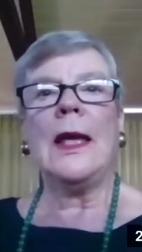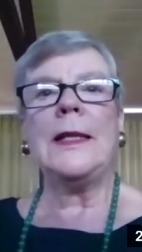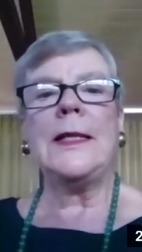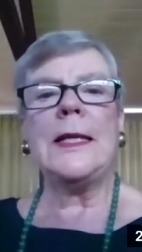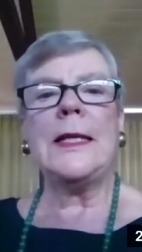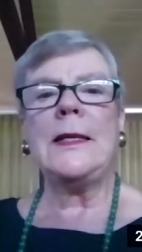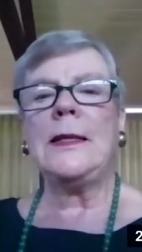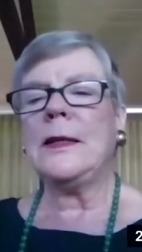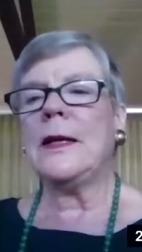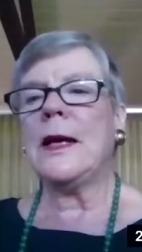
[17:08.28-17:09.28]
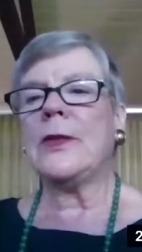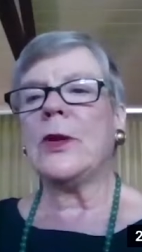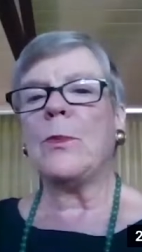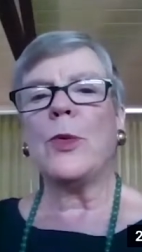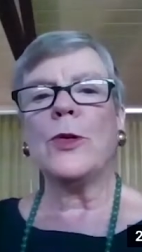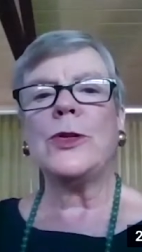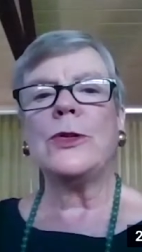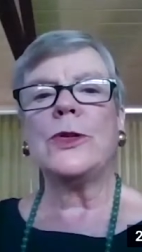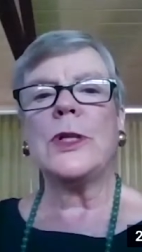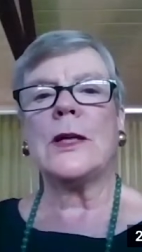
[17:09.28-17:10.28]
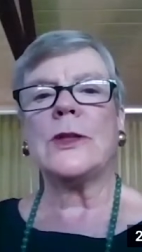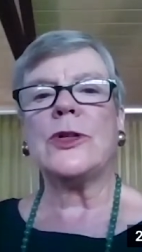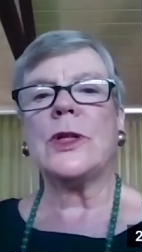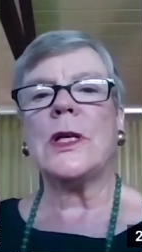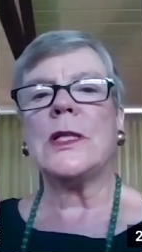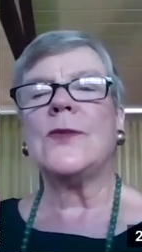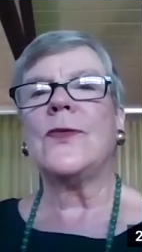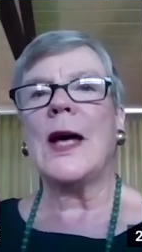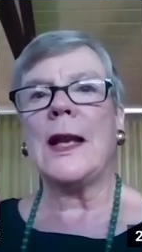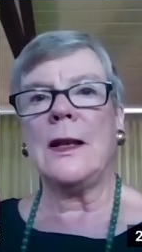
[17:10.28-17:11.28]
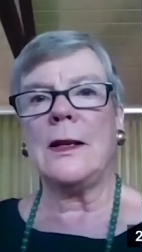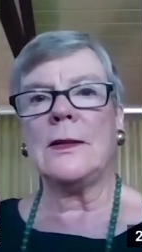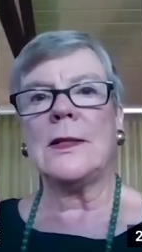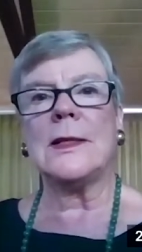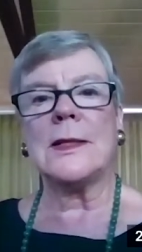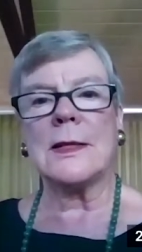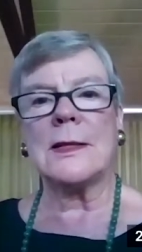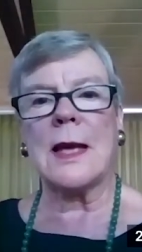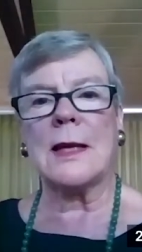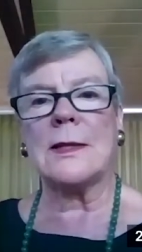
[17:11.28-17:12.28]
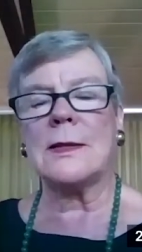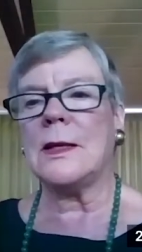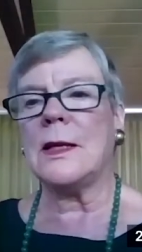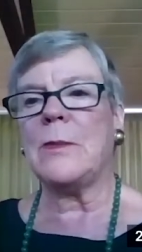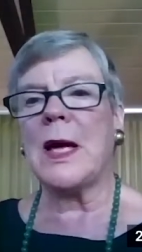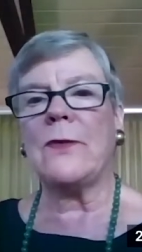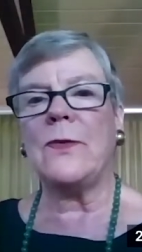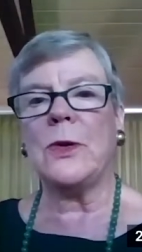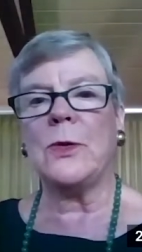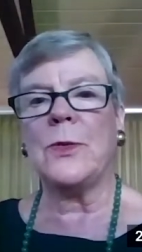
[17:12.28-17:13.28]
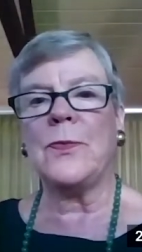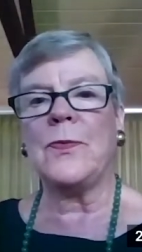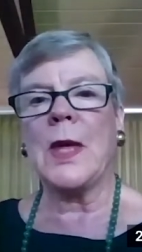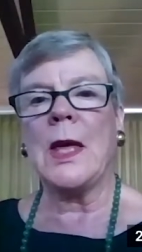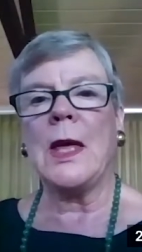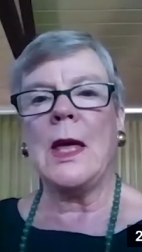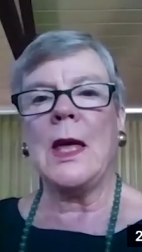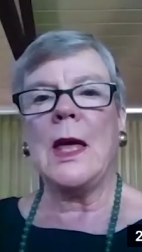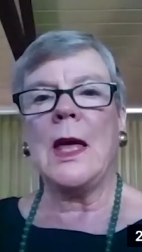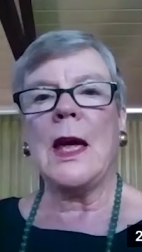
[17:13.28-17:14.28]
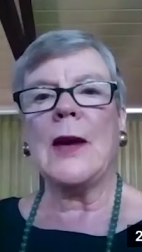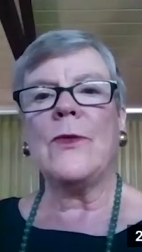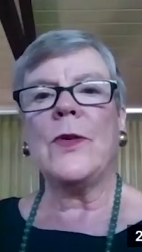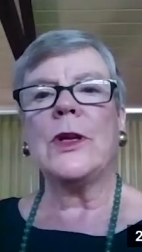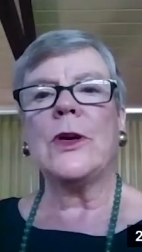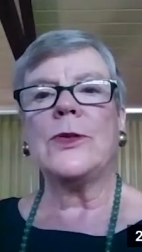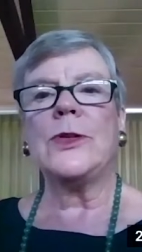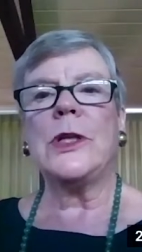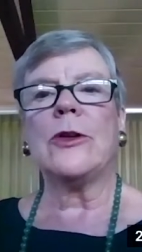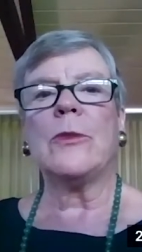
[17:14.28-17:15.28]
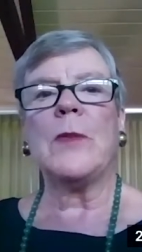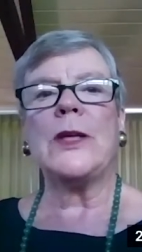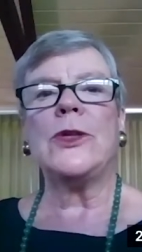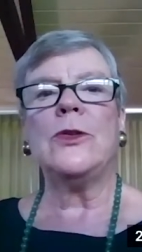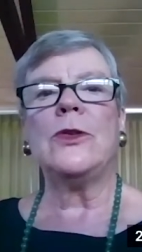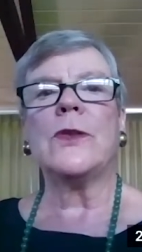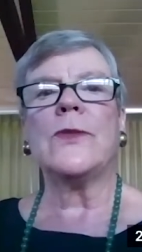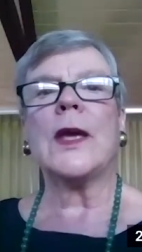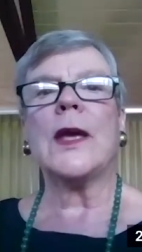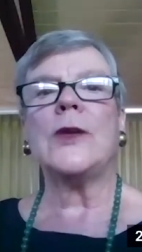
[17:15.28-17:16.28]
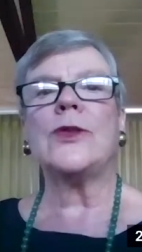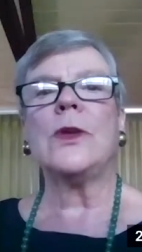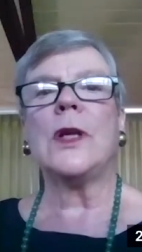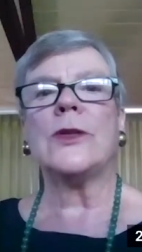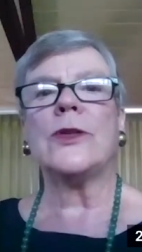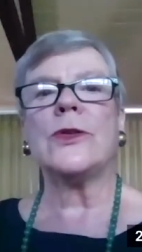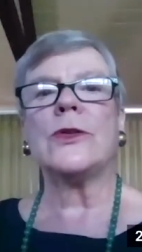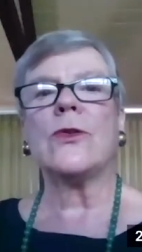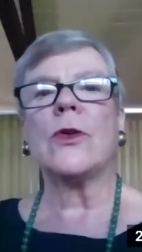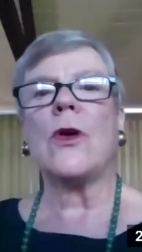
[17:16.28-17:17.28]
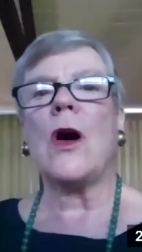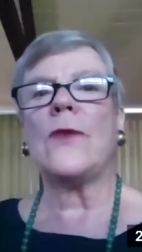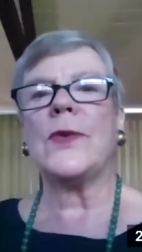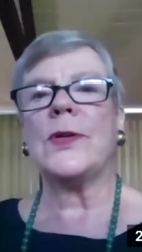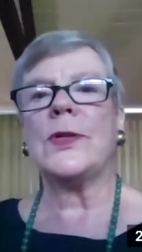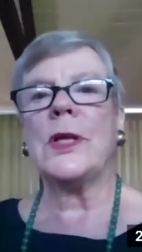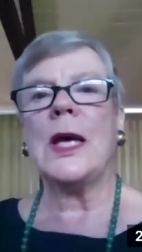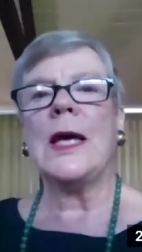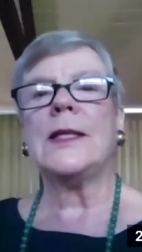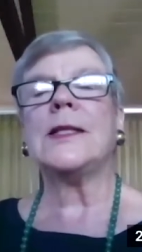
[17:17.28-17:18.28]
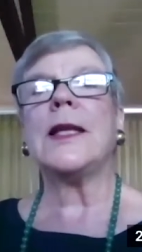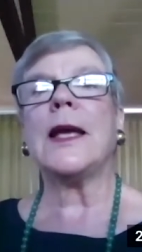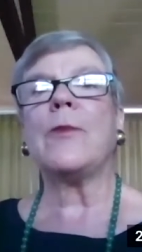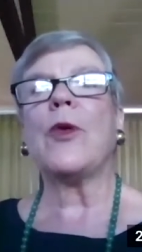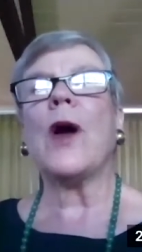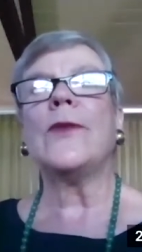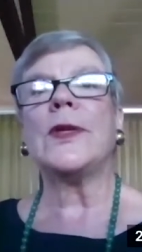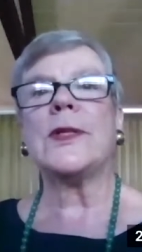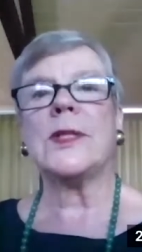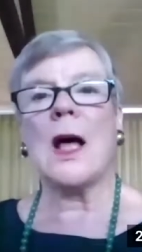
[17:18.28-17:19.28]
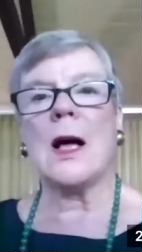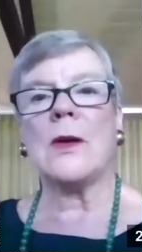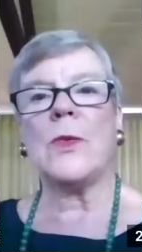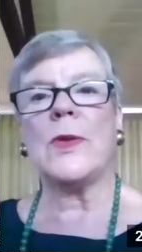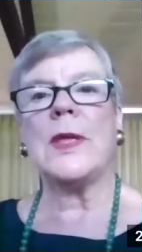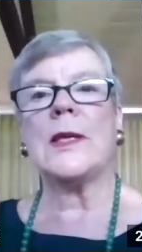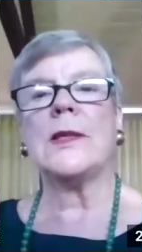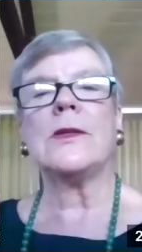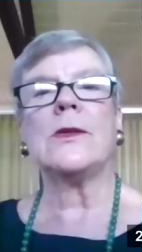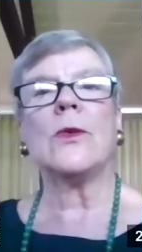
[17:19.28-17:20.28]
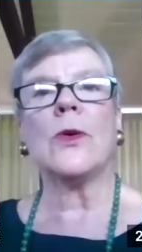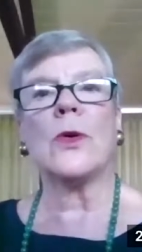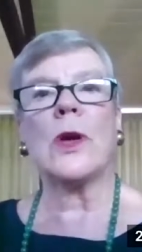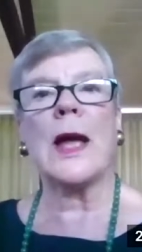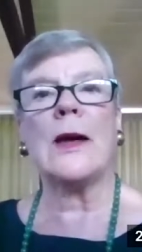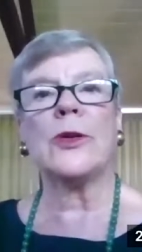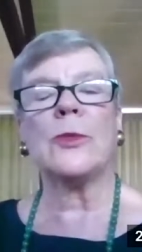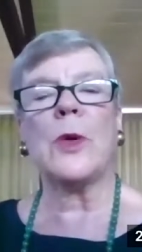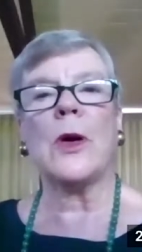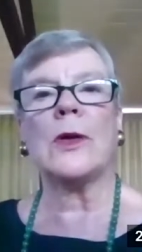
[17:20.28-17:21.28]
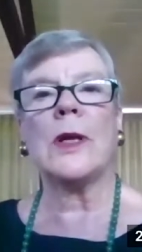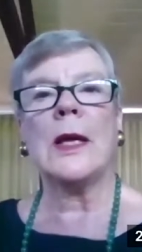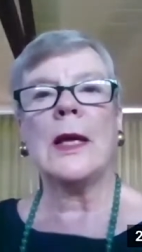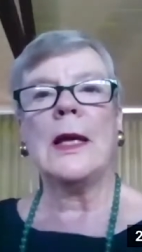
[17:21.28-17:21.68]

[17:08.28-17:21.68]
Indeed, the personal touch is vital to success, in my view. Every negotiator makes use of occasional lunches or coffees to take private stock with his or her counterpart